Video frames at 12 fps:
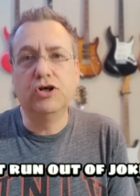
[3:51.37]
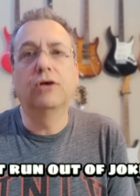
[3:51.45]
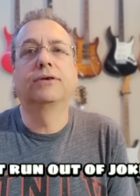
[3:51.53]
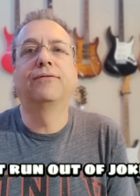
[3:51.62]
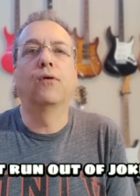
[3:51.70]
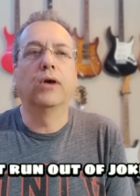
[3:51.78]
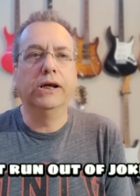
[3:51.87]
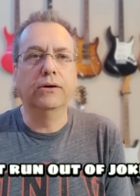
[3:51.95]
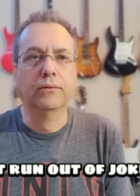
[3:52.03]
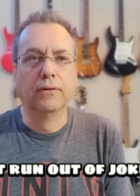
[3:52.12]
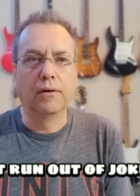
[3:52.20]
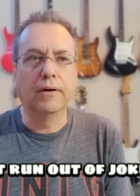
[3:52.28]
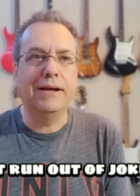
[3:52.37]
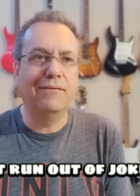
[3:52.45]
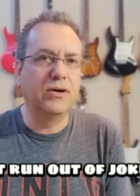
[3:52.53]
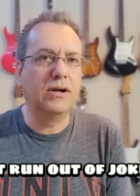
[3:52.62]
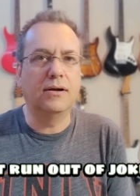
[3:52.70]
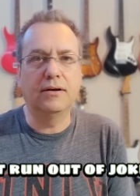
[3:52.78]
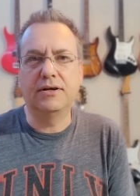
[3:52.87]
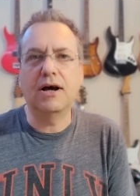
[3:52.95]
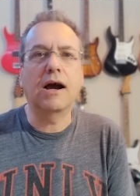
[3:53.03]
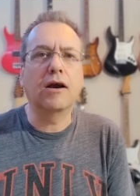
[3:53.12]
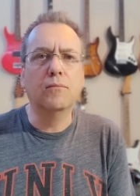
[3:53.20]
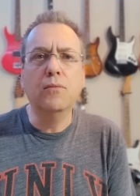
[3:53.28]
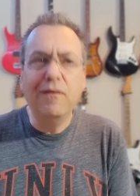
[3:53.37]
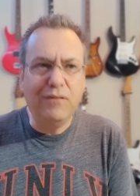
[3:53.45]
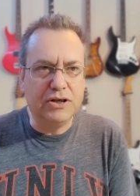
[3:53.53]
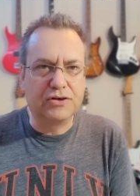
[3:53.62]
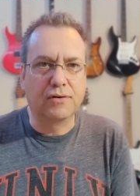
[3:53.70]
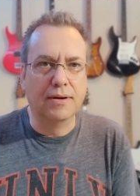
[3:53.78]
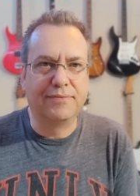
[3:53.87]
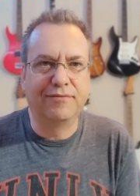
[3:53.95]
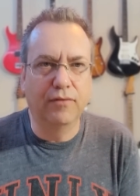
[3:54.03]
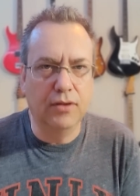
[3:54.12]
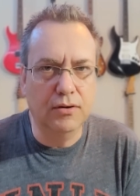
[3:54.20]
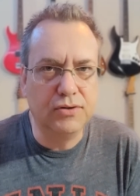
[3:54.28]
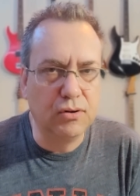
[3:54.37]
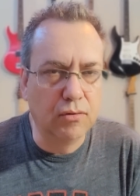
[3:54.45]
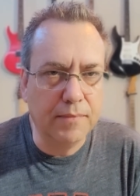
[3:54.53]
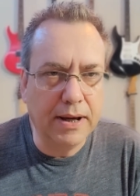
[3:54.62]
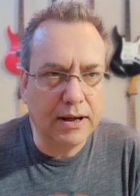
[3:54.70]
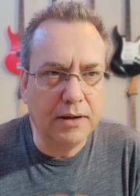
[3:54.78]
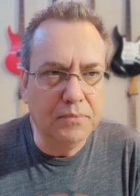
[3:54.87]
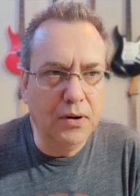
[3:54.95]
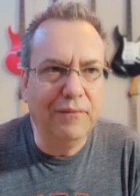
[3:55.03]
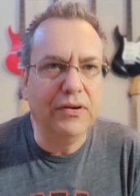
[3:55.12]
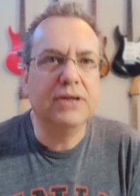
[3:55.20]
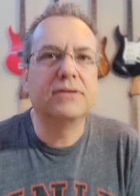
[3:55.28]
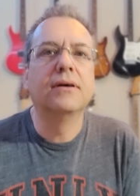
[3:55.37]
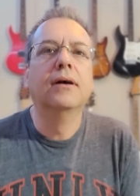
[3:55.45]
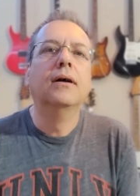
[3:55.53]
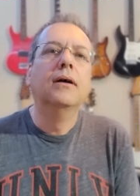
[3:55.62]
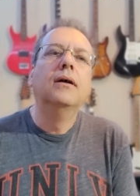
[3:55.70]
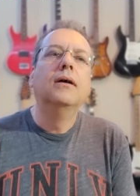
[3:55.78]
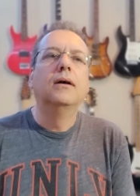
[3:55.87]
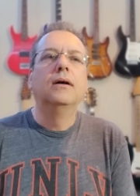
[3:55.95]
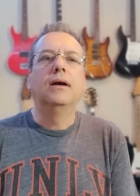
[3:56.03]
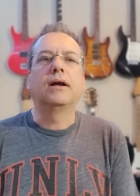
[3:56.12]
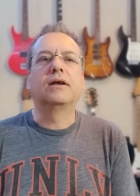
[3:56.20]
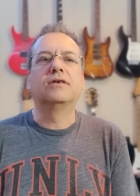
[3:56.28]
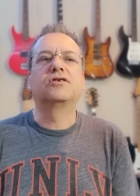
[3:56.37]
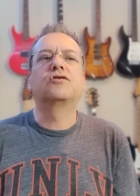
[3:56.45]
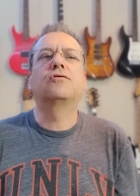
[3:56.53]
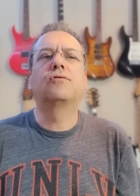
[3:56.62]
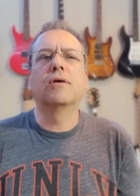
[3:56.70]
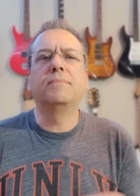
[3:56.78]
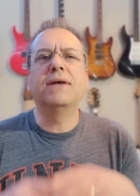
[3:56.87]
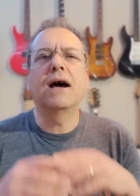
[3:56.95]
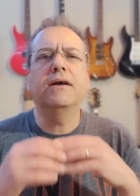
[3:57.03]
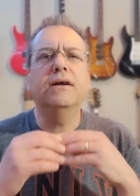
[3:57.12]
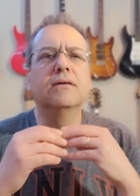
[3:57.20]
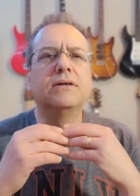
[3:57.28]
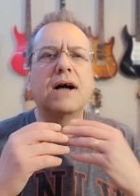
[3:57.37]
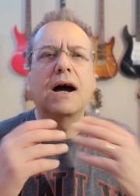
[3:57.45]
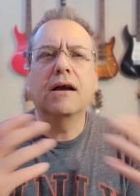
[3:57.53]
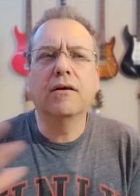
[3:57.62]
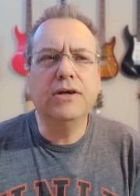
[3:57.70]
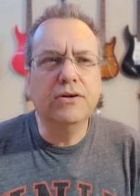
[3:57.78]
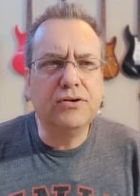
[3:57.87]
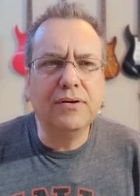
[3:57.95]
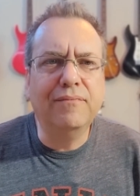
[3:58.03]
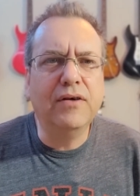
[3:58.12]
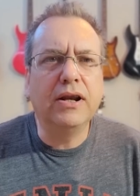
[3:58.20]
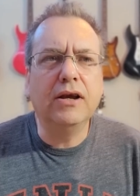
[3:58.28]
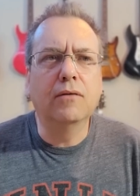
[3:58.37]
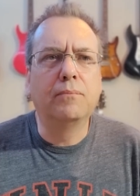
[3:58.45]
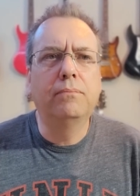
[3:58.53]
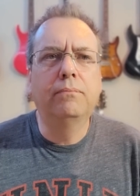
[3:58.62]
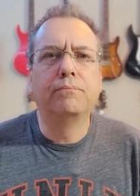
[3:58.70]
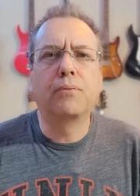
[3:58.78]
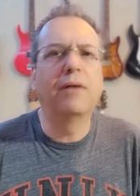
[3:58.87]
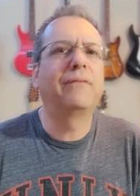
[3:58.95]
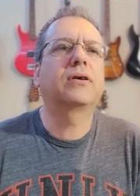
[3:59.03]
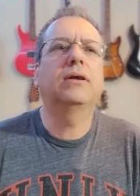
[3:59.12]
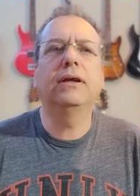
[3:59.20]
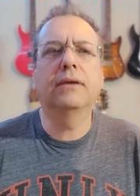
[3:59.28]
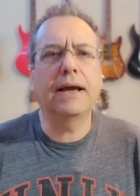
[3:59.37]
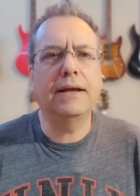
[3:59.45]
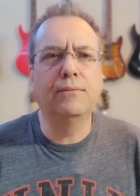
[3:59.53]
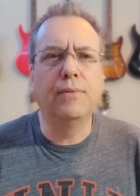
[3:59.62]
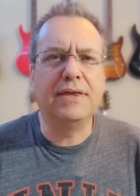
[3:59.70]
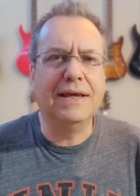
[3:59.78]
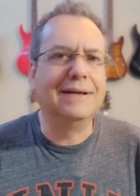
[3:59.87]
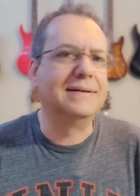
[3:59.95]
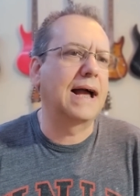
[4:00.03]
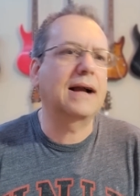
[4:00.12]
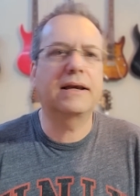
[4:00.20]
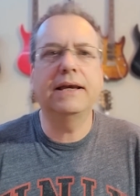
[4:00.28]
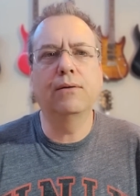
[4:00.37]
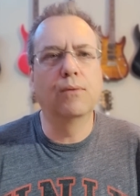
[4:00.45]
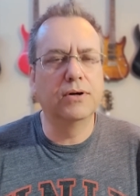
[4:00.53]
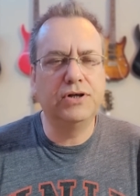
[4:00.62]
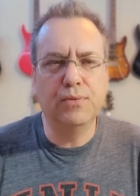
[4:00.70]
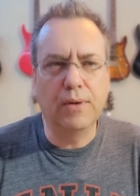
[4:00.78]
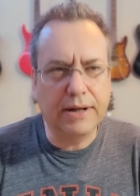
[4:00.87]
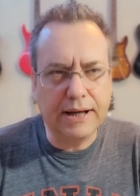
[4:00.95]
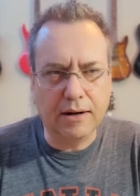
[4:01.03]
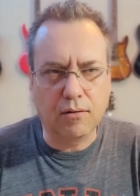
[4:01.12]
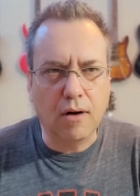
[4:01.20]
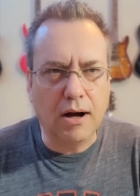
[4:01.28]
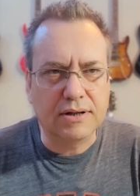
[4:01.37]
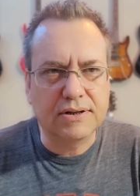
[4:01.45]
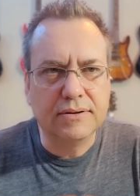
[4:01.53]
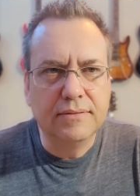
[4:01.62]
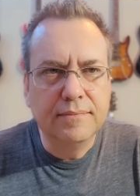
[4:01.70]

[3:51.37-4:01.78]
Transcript: jokes for you, or even entire movie scripts for those who are making movies. You could script out your entire YouTube video perfectly laden with the exact keywords you want to get across.